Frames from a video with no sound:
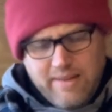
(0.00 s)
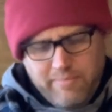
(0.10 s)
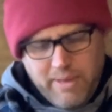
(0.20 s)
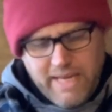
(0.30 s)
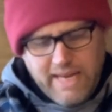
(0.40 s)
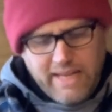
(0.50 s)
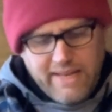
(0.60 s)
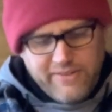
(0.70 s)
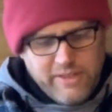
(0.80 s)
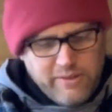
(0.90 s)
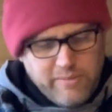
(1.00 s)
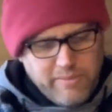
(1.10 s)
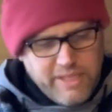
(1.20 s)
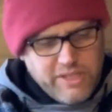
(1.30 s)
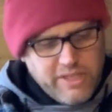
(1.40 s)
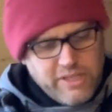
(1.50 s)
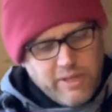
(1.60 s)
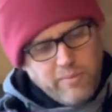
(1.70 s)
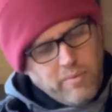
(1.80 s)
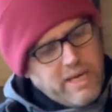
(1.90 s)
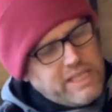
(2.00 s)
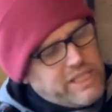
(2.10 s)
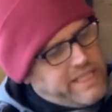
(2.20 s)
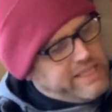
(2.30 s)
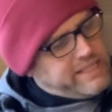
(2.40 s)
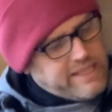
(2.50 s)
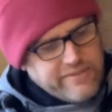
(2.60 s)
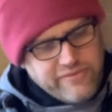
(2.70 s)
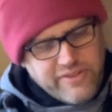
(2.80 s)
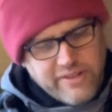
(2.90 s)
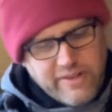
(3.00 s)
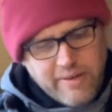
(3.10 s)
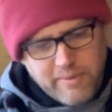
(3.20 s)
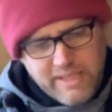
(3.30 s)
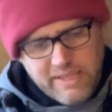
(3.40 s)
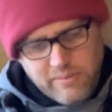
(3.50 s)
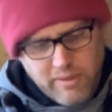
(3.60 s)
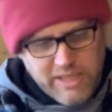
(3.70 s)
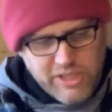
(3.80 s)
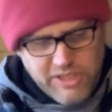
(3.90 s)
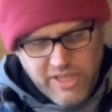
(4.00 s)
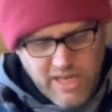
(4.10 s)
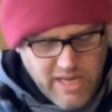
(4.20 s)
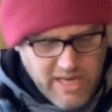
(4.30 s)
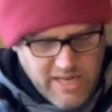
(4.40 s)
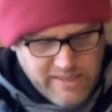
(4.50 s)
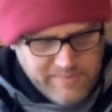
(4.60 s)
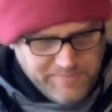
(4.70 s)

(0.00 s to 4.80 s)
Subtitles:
But I'll have to do some research on watches, figure out what these watches are.